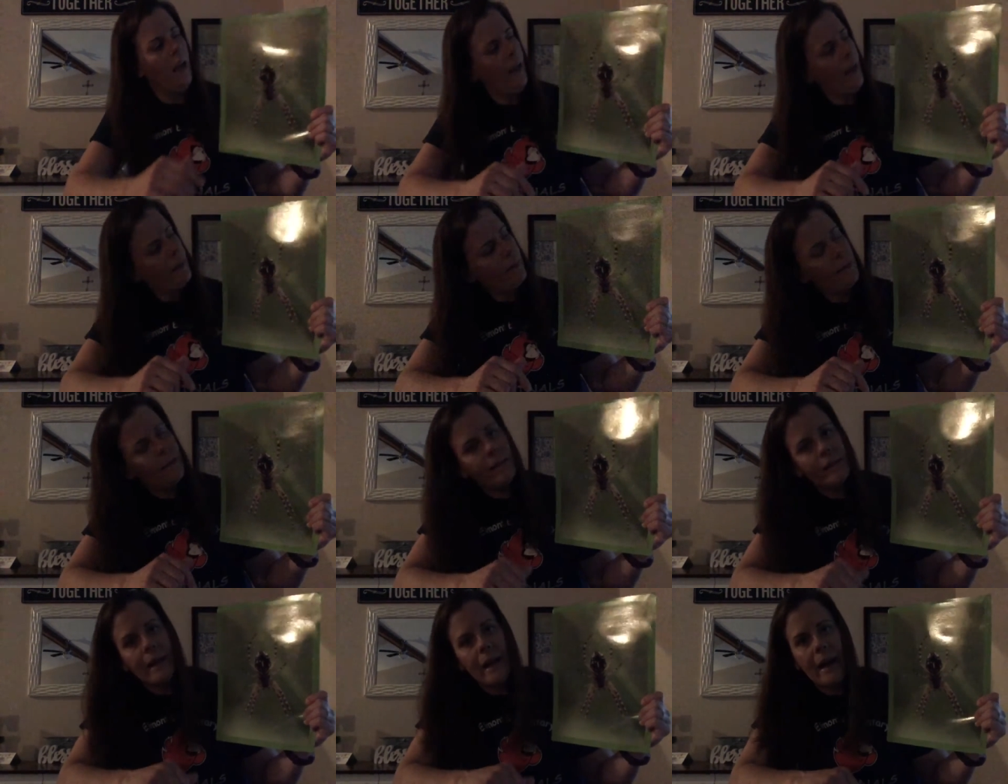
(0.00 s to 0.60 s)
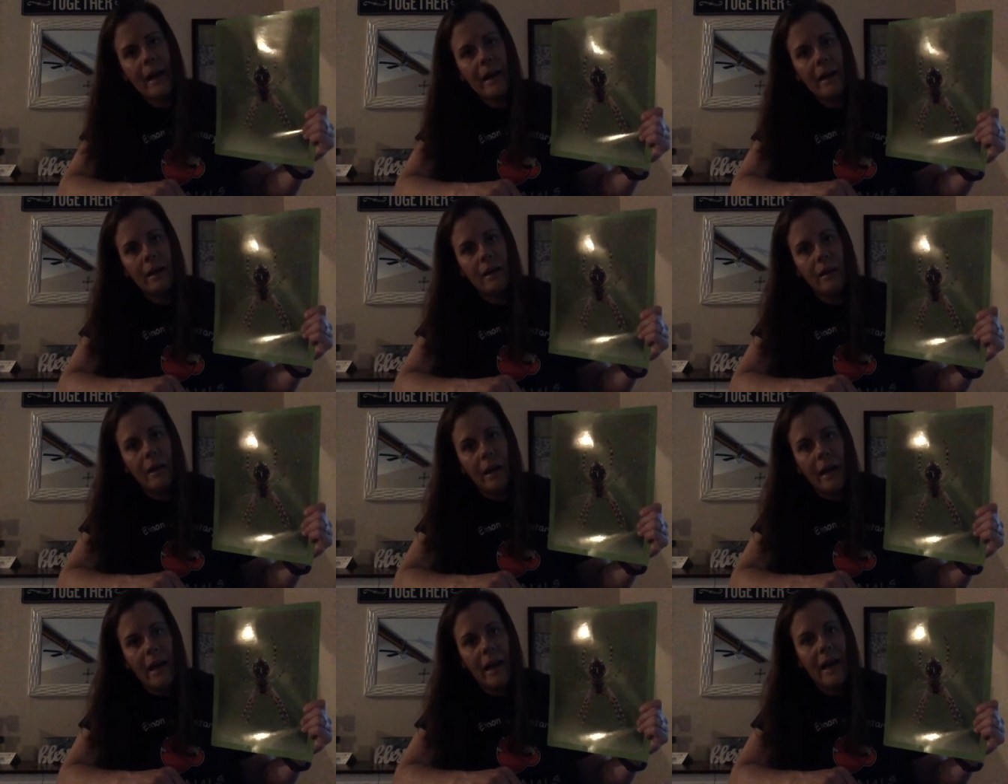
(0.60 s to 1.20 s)
And this guy
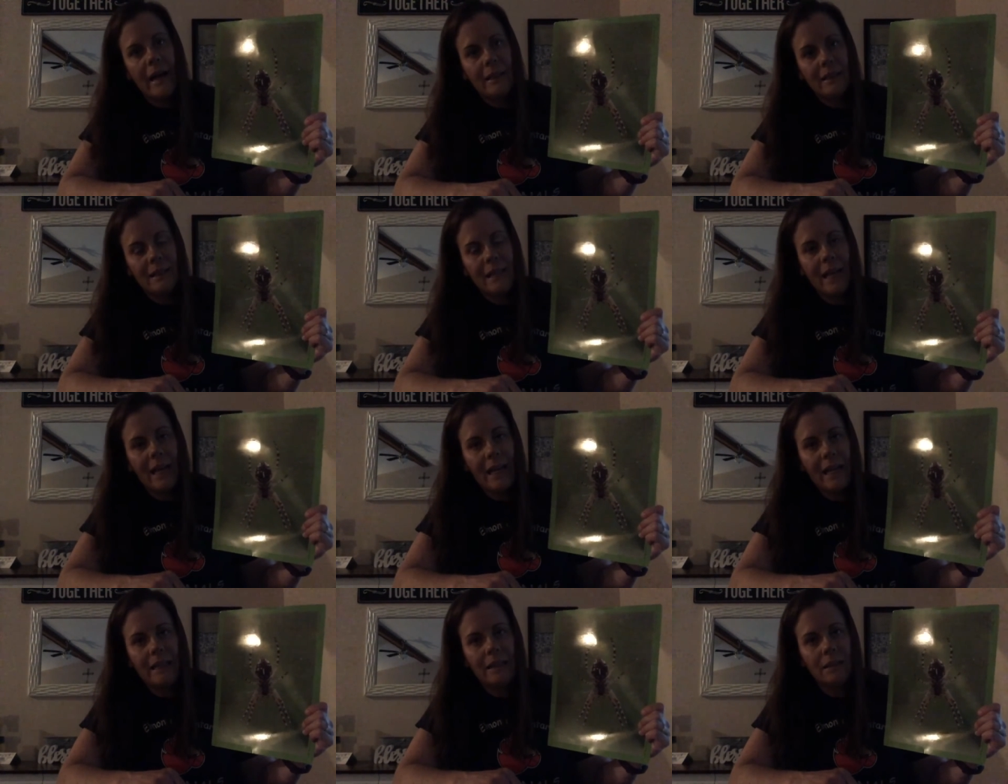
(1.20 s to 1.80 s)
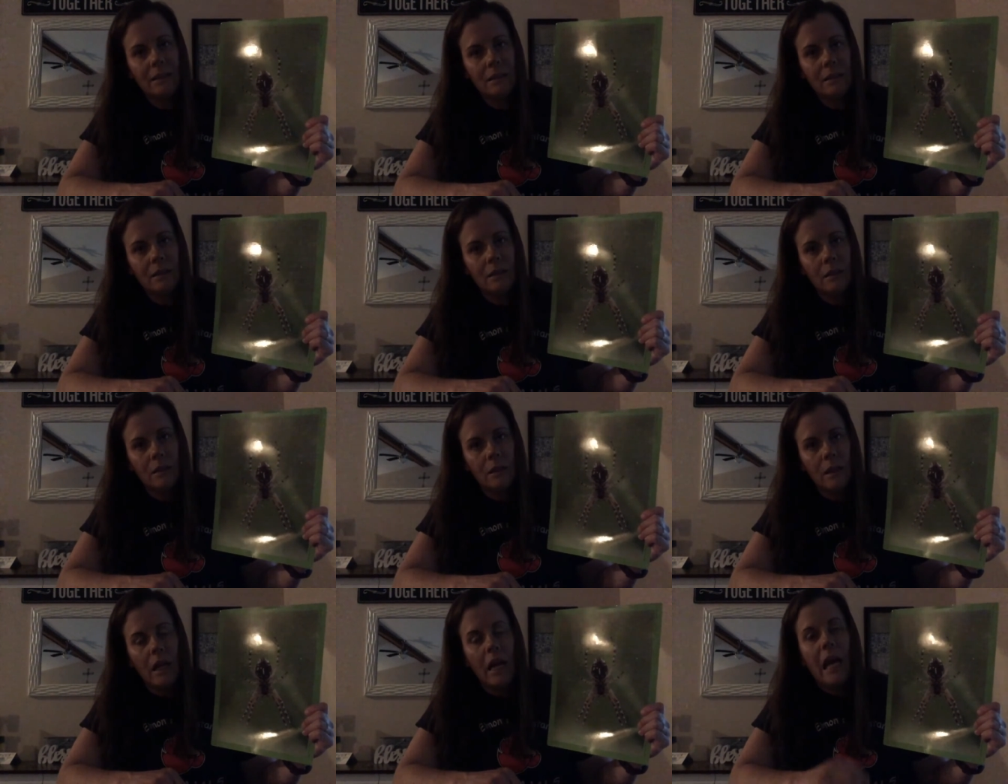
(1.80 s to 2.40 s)
has 8.
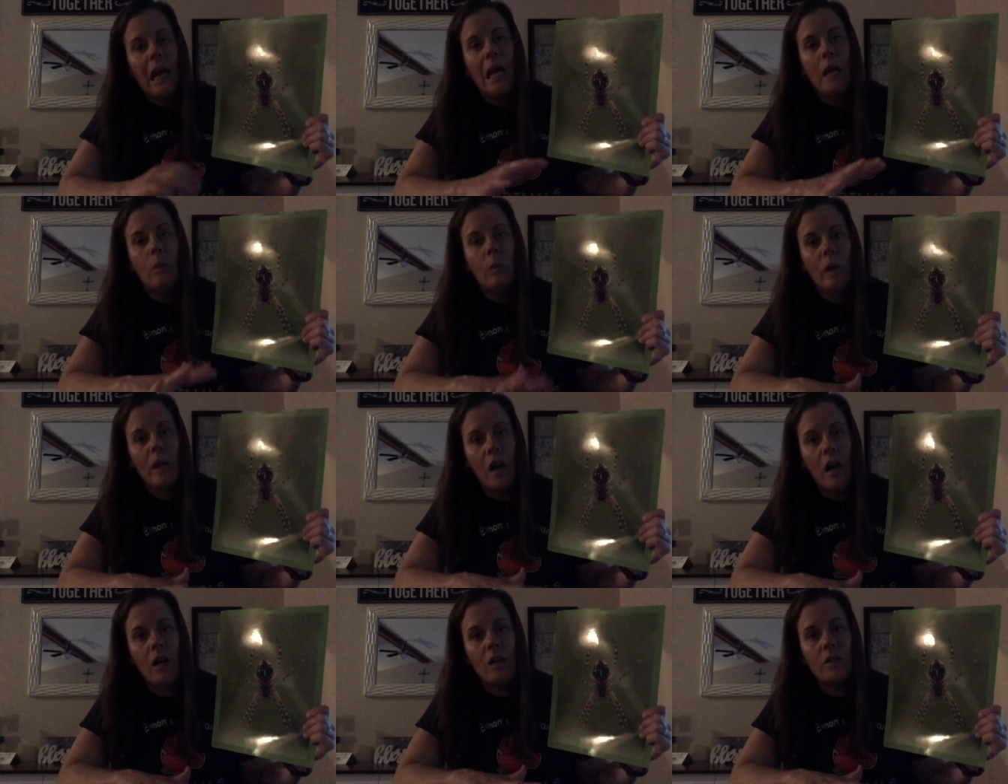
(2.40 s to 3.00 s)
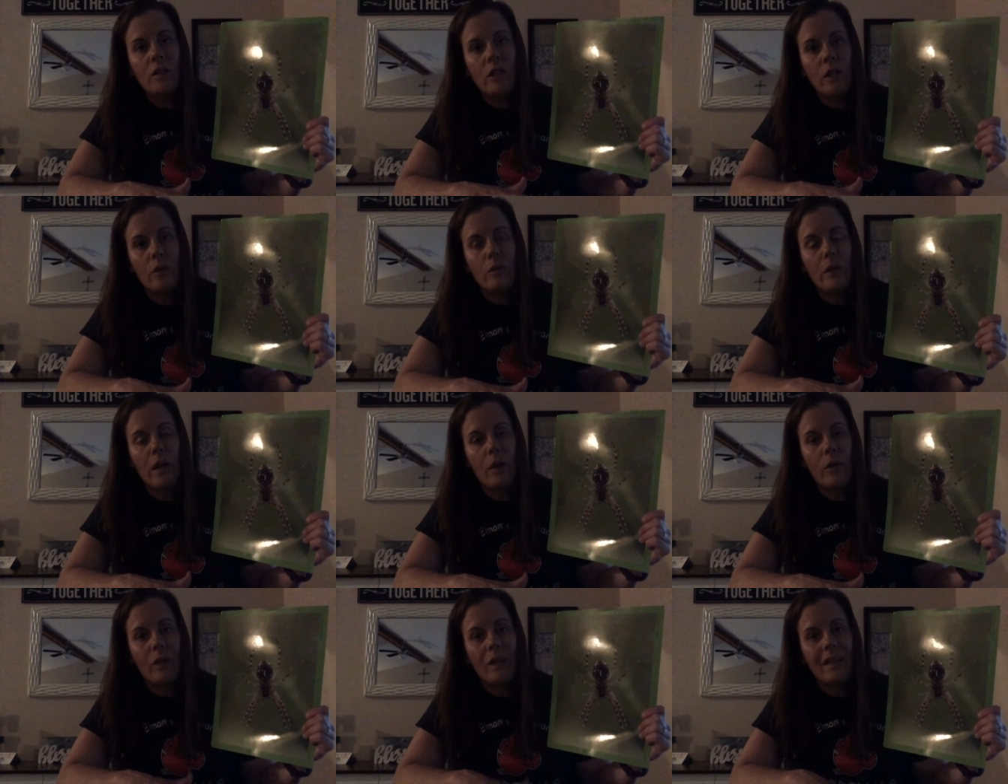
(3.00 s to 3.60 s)
And we also
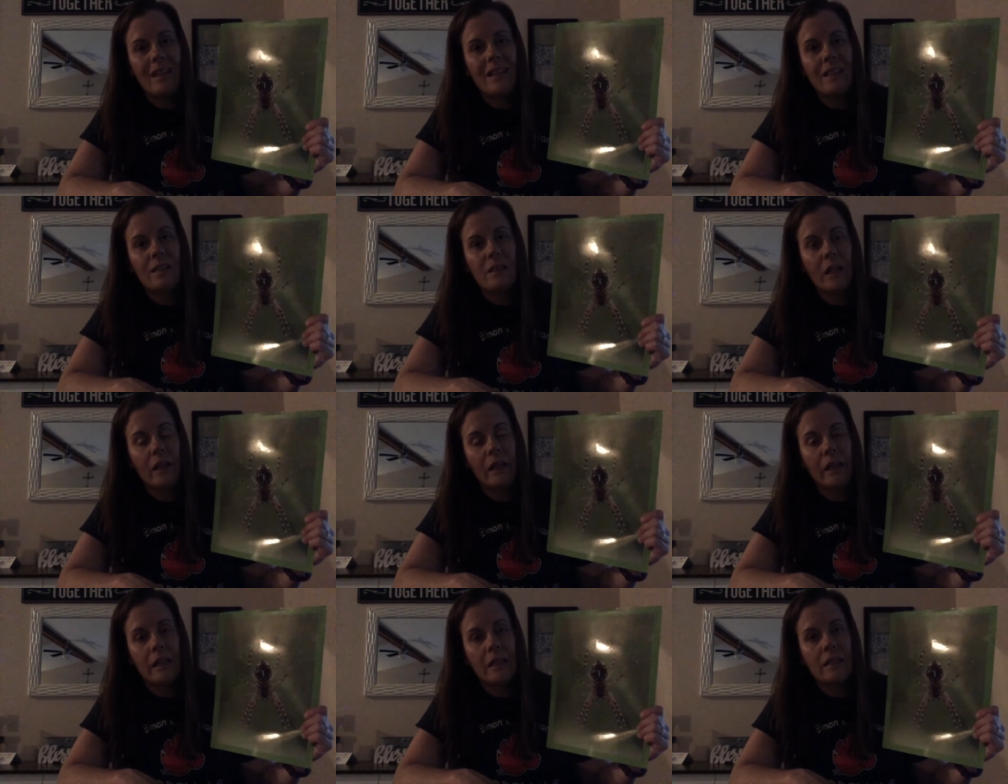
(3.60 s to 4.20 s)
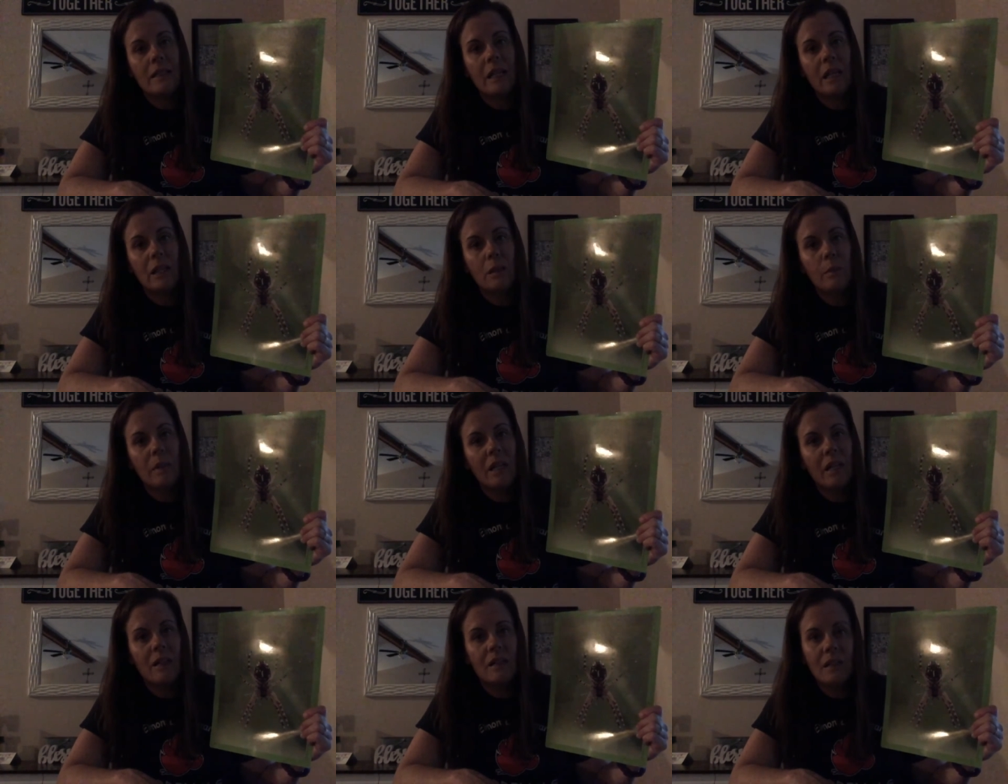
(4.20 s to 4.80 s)
know that he's not an insect
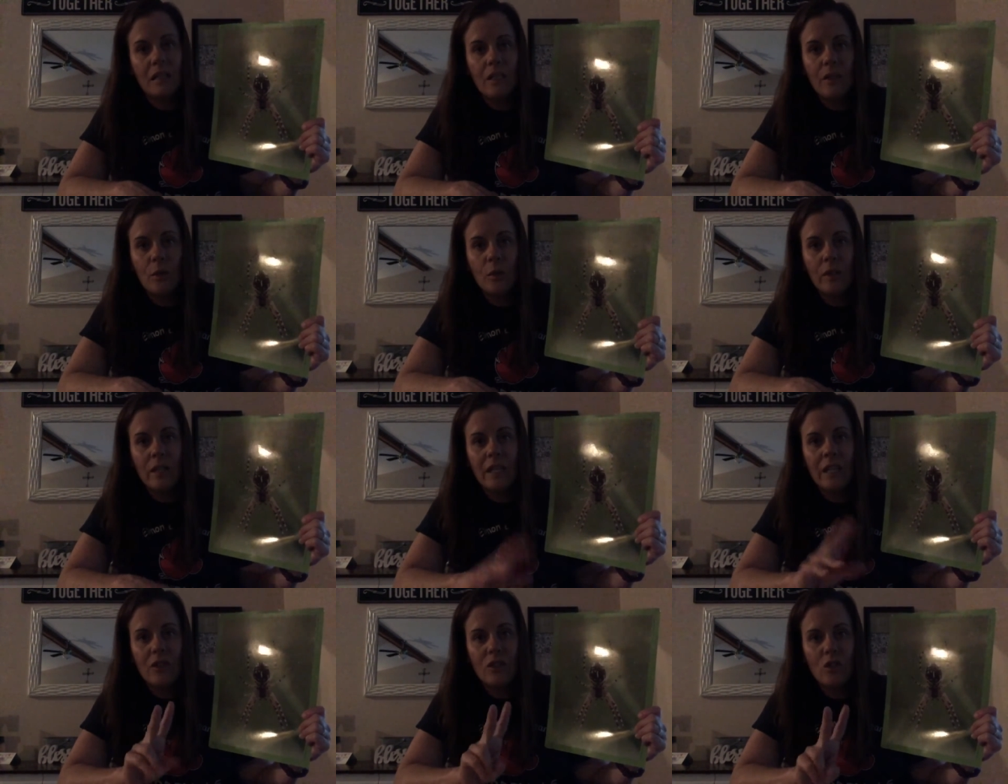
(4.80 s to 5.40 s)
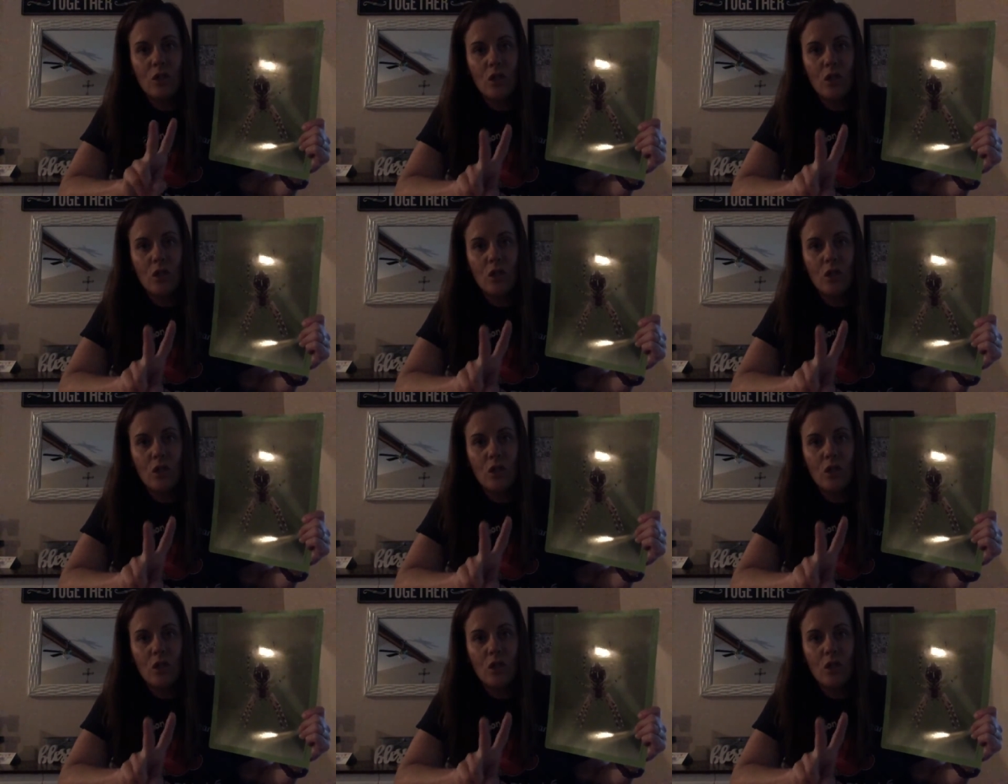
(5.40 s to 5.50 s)
because he only has